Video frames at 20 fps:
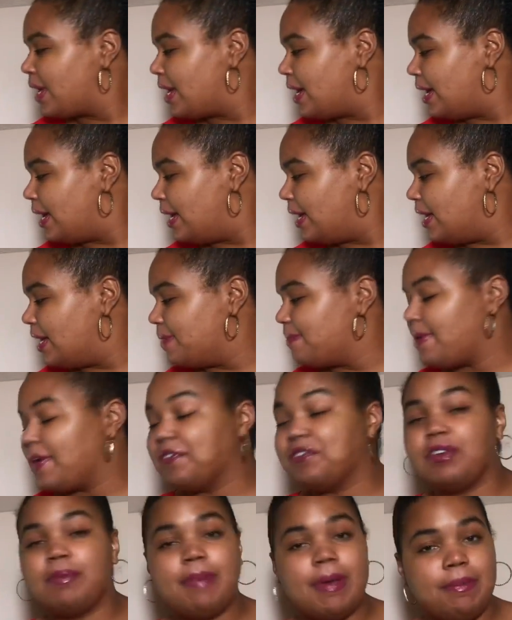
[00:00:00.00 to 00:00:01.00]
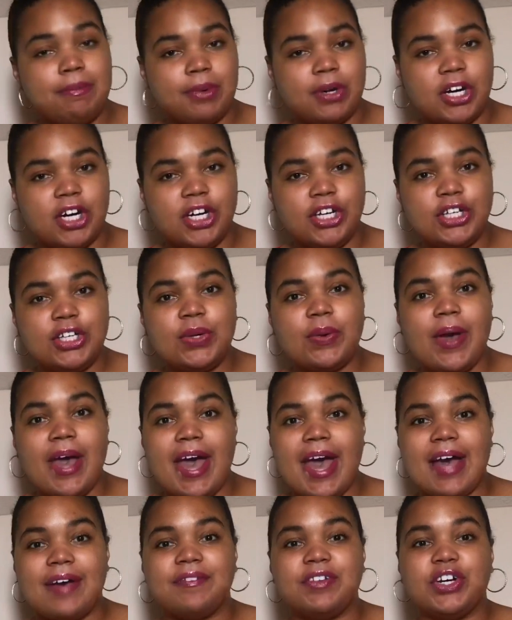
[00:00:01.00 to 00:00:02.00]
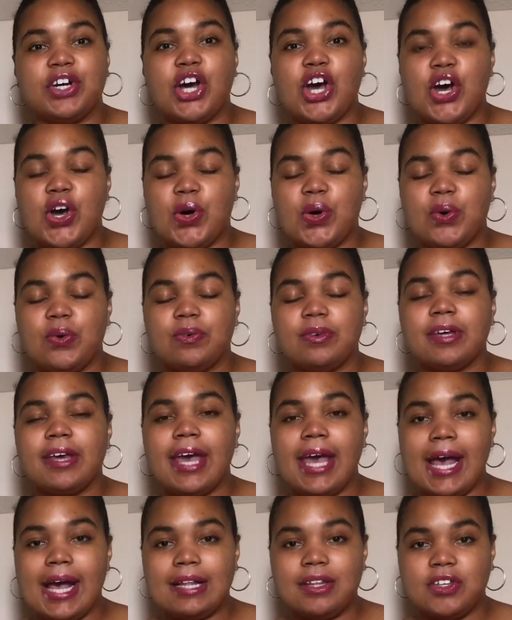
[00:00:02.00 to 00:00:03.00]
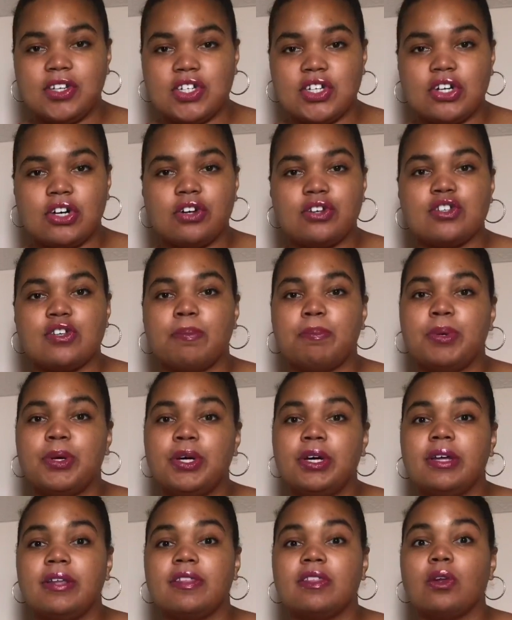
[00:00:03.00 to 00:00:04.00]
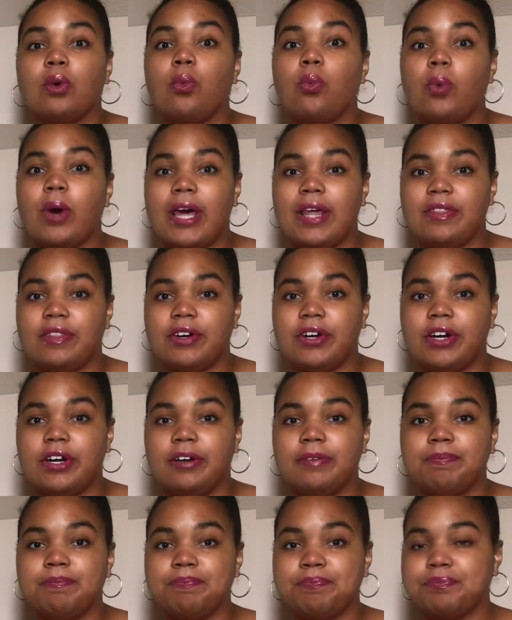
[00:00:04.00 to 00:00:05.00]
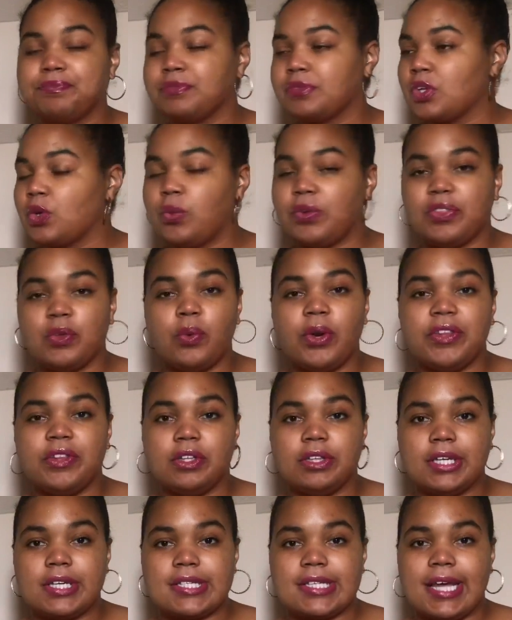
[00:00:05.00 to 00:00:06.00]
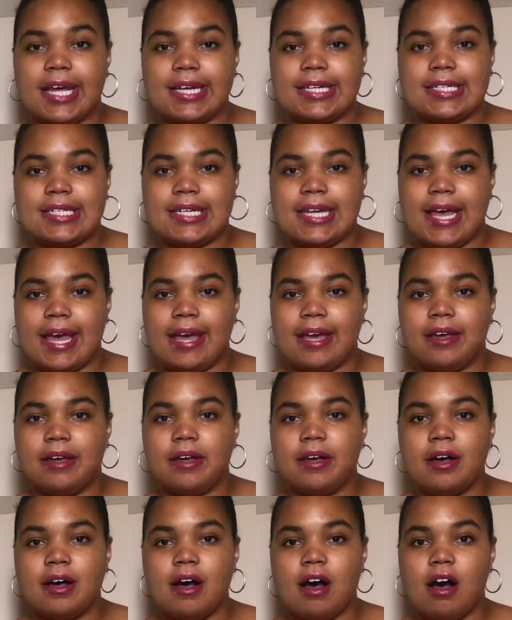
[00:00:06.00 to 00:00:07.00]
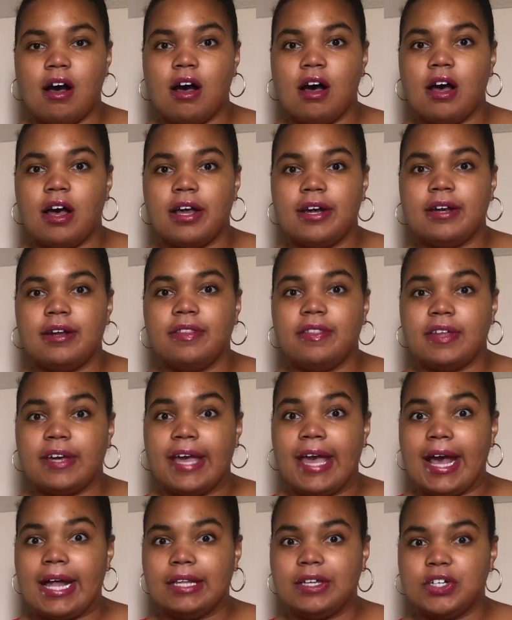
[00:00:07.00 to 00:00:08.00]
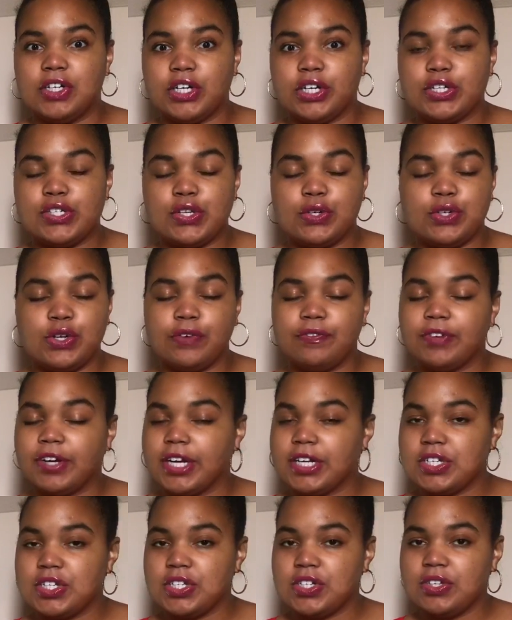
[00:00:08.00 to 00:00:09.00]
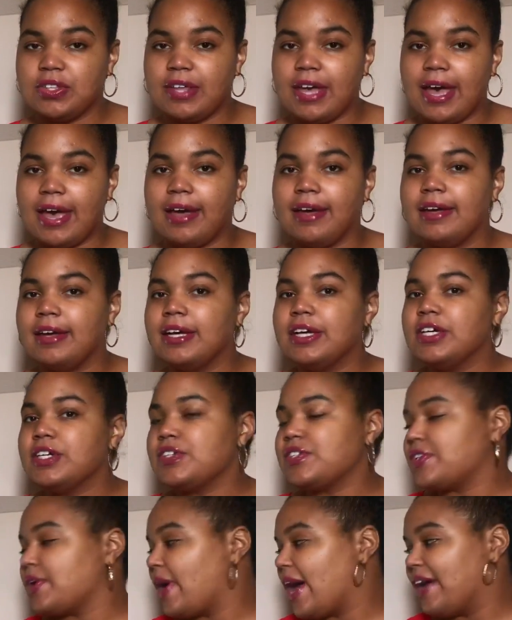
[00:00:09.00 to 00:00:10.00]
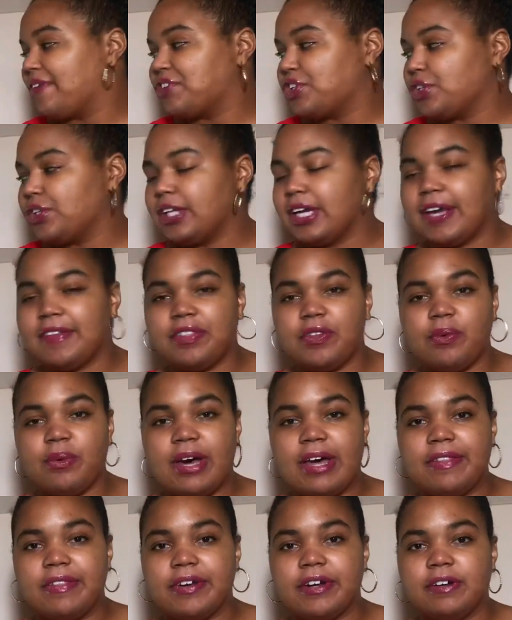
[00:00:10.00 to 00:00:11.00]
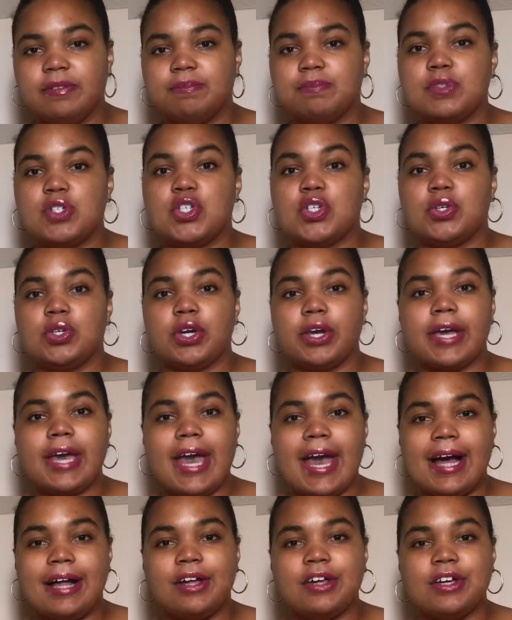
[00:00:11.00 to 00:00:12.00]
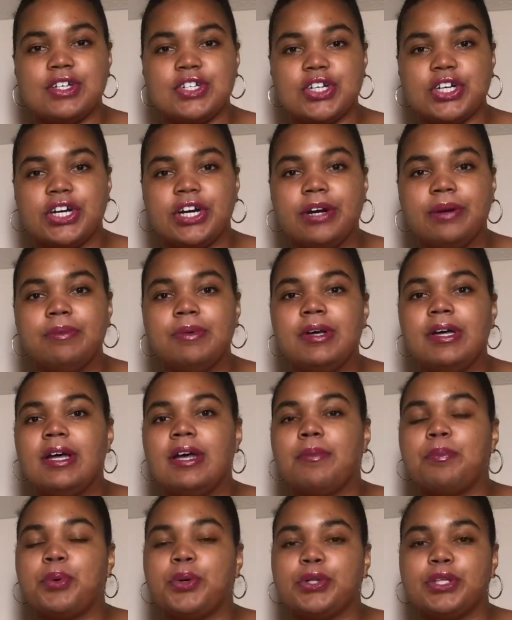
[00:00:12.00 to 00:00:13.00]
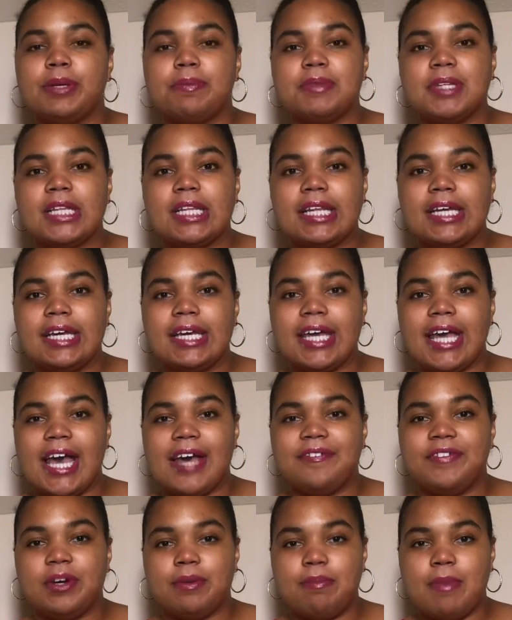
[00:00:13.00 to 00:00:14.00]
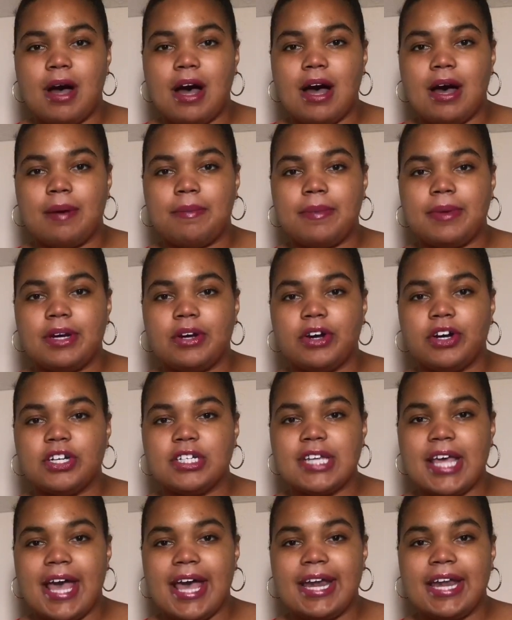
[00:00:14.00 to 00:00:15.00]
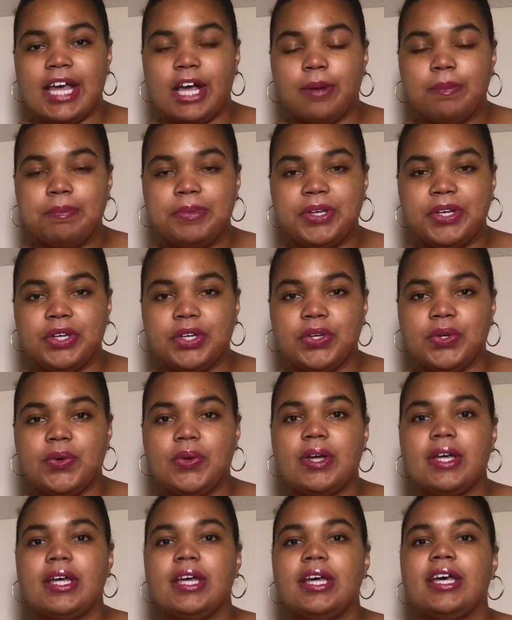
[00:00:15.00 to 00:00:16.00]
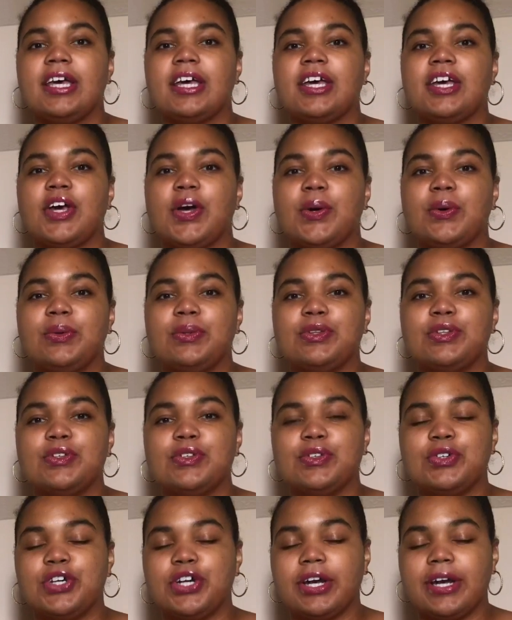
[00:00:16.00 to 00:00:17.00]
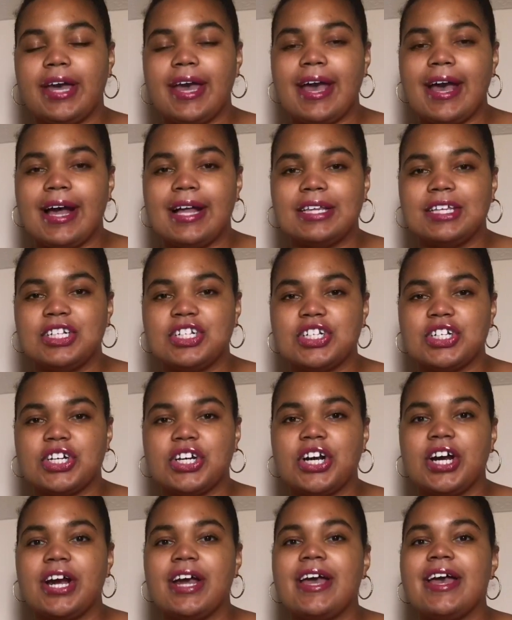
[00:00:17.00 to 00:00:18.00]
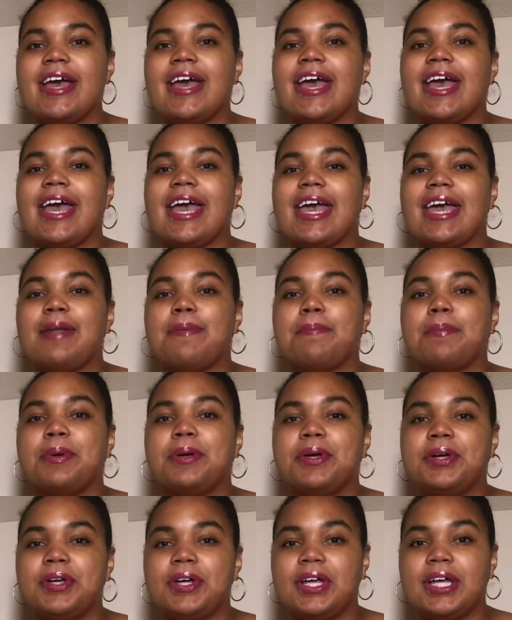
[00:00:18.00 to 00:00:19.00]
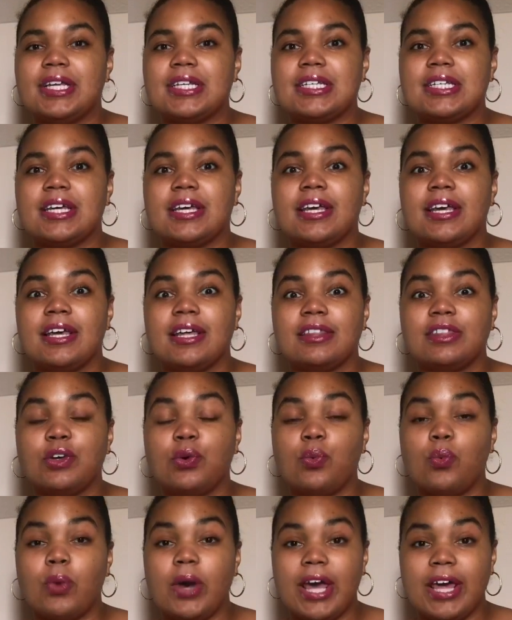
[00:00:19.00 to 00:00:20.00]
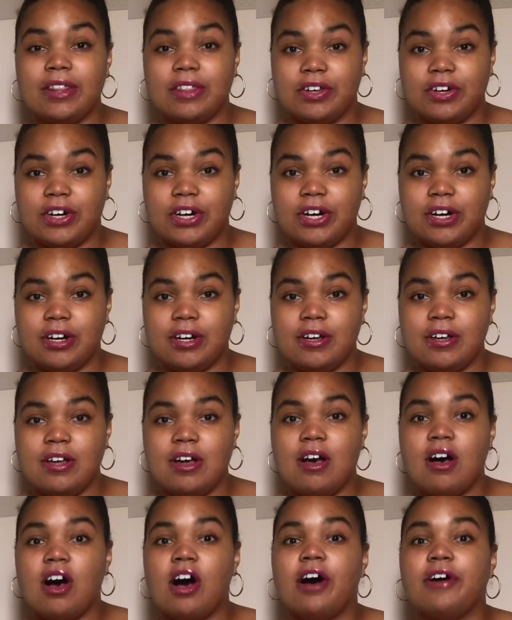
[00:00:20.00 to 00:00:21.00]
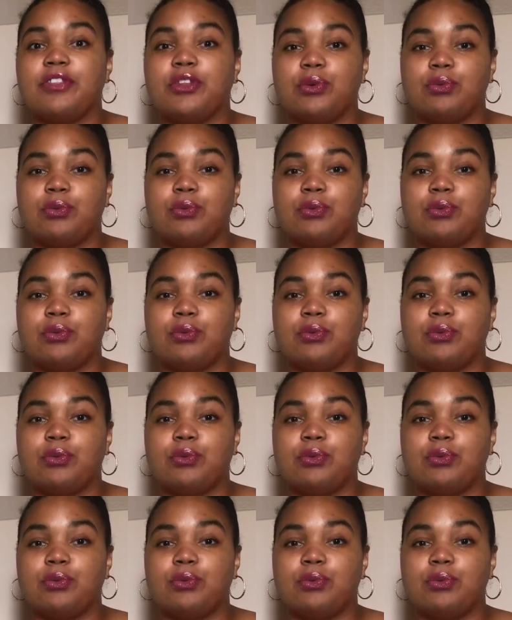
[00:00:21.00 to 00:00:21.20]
And remember, you have your own calendar to put the weather, what the weather looks like today, on the calendar. So don't forget to do that. So after you look at the weather, do your calendar, pull up the link, have your mom or dad help you, go through your calendar and put the weather on the